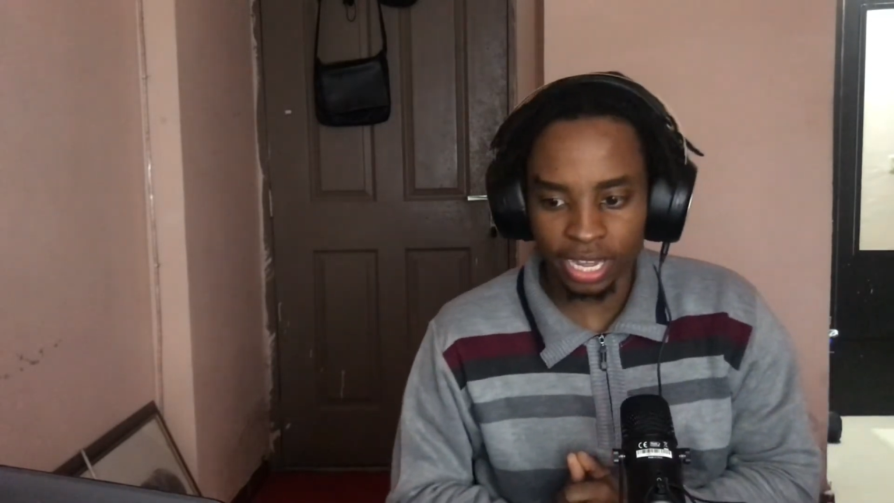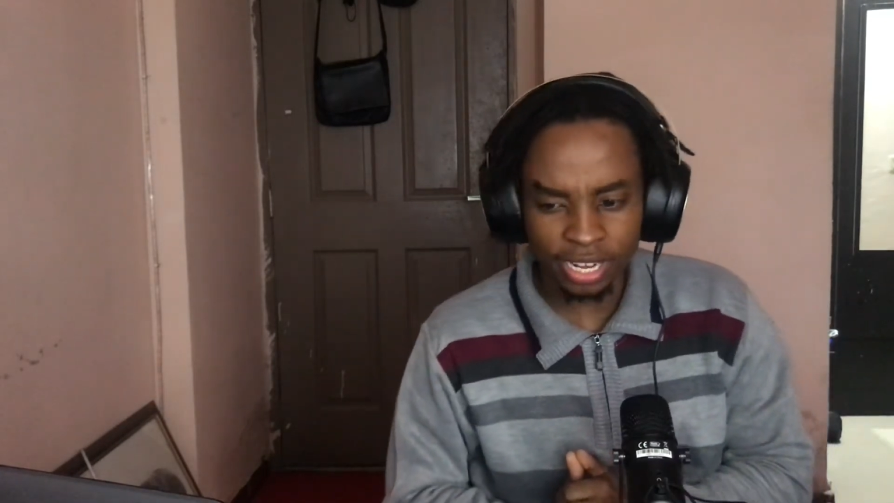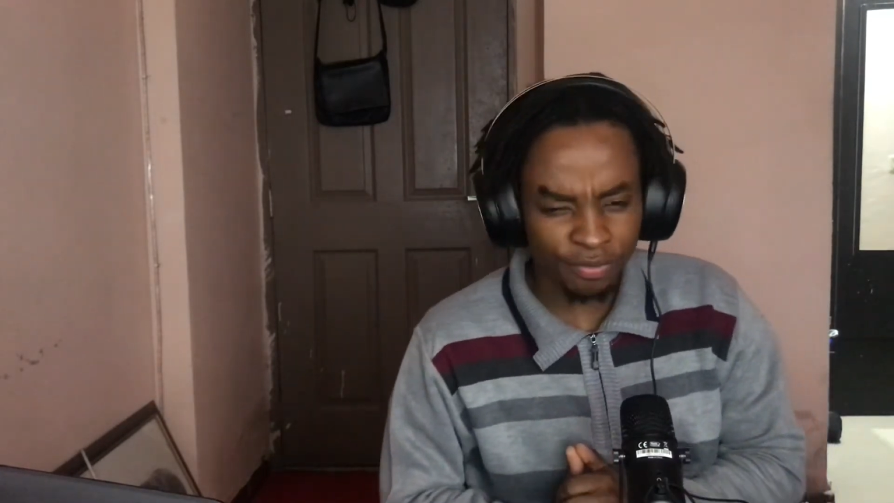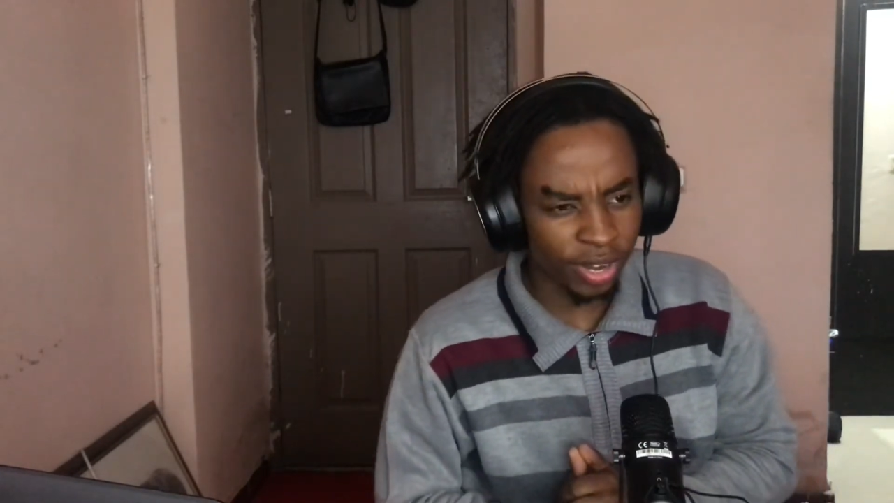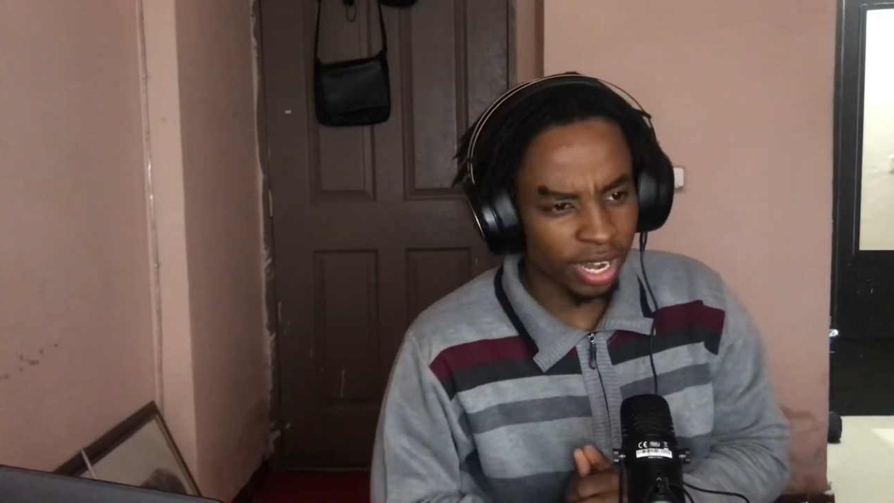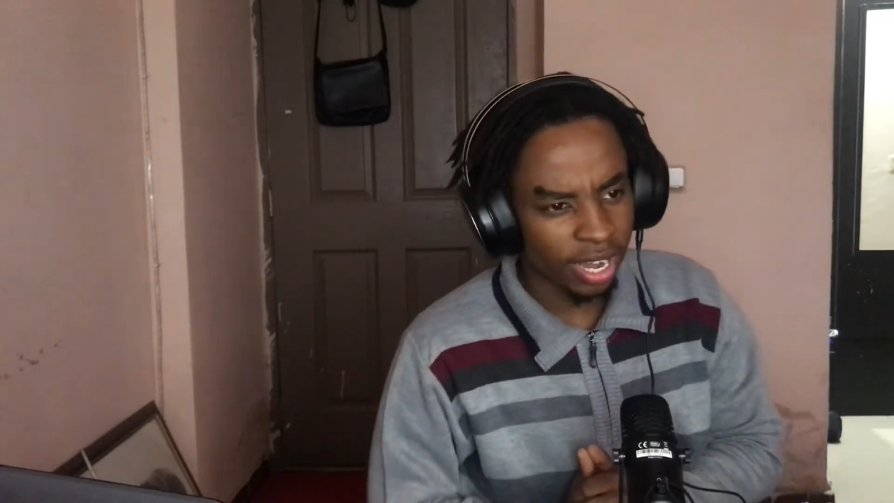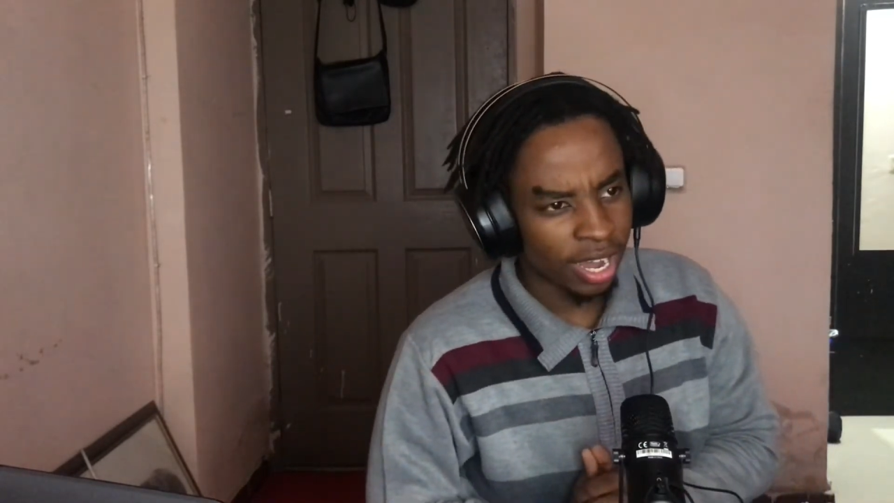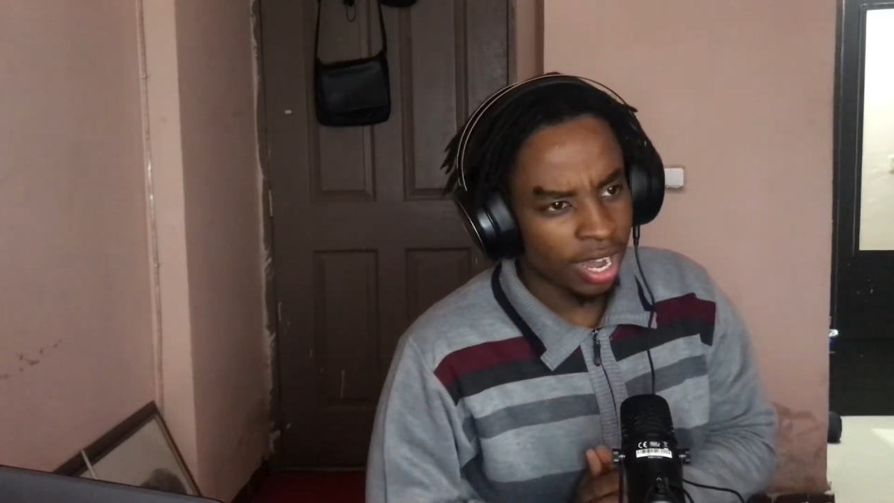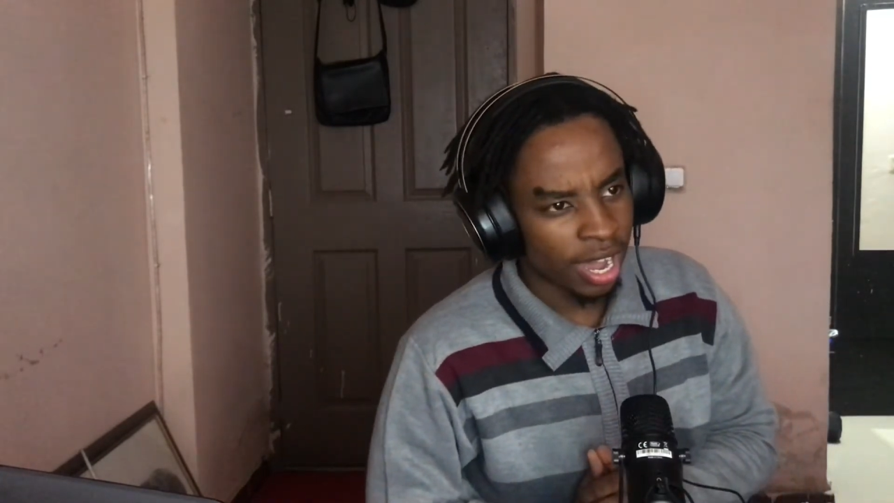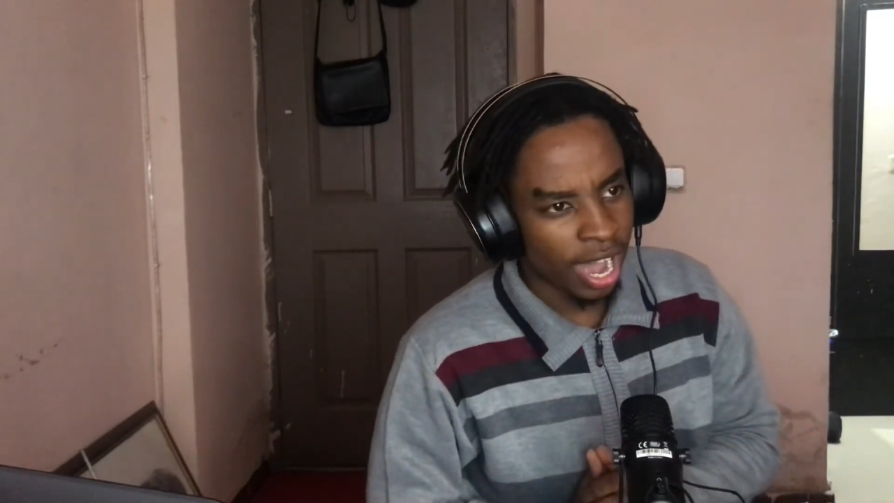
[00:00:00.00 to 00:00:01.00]
I never
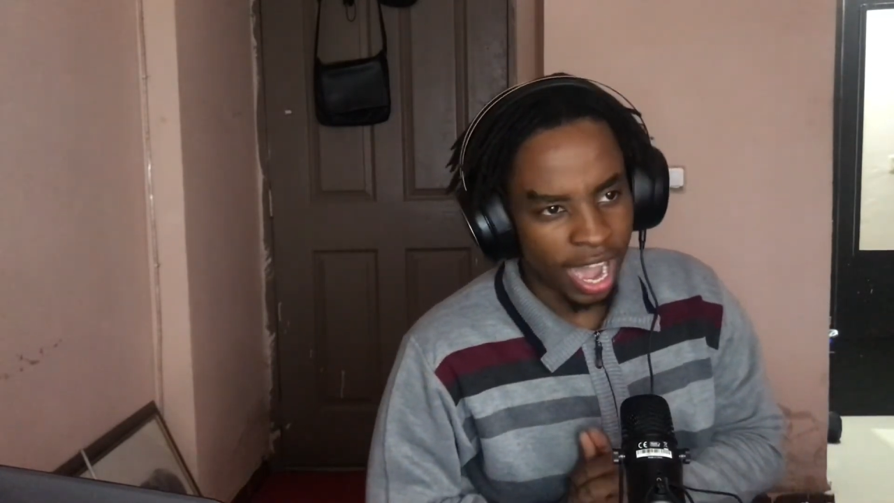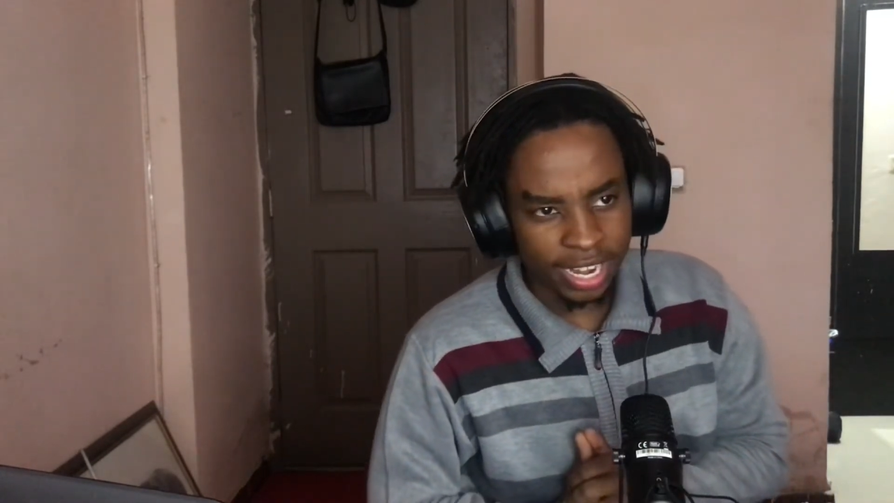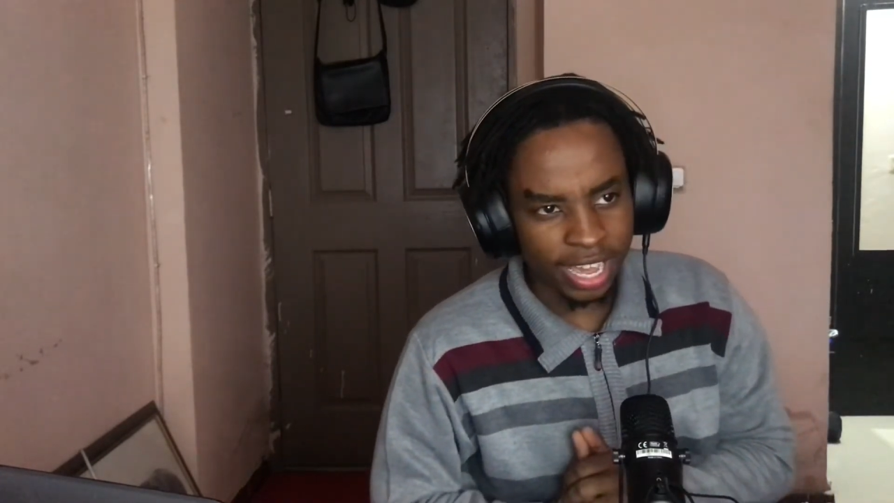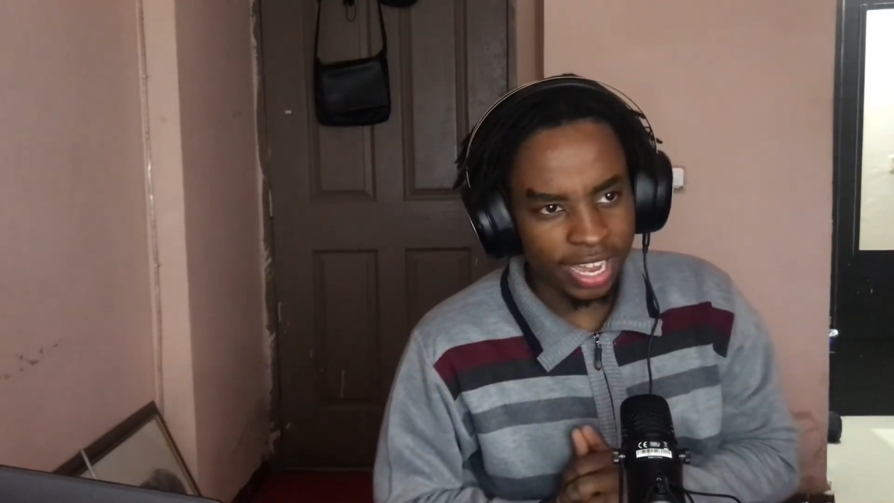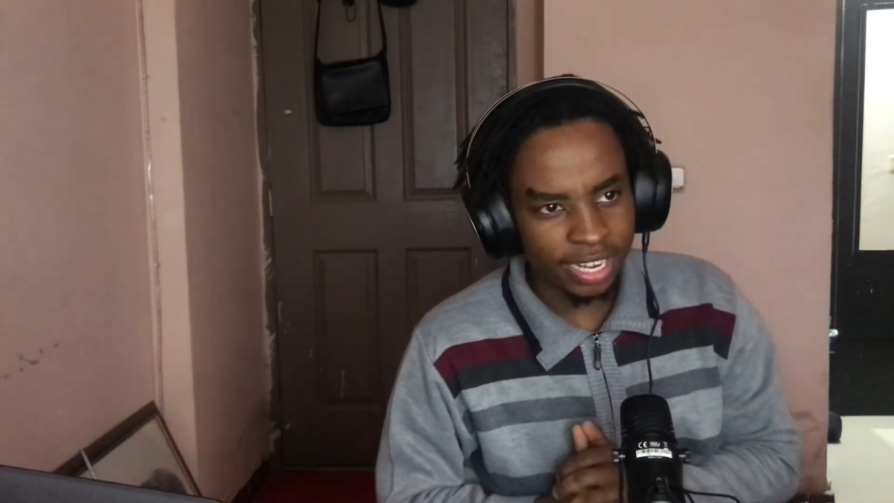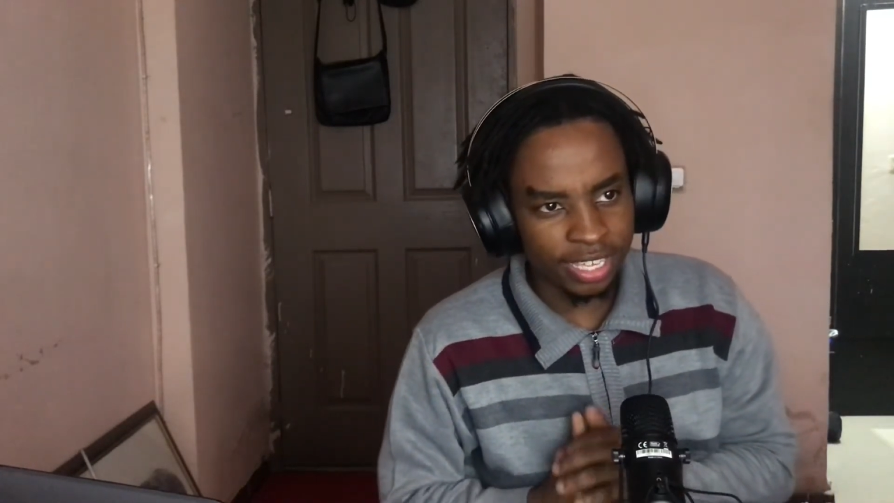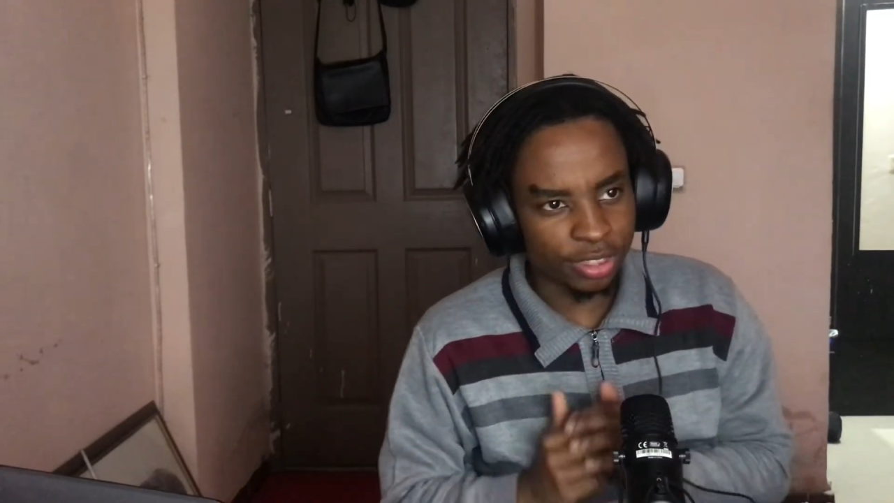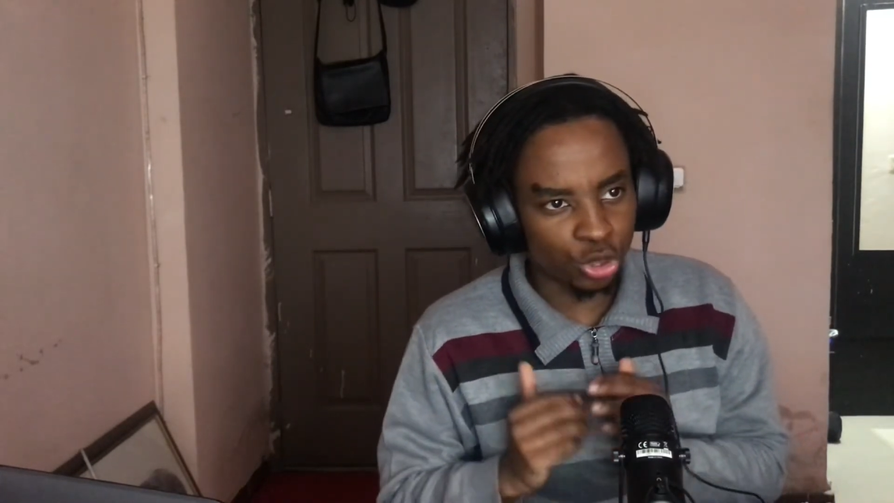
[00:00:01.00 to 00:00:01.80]
had any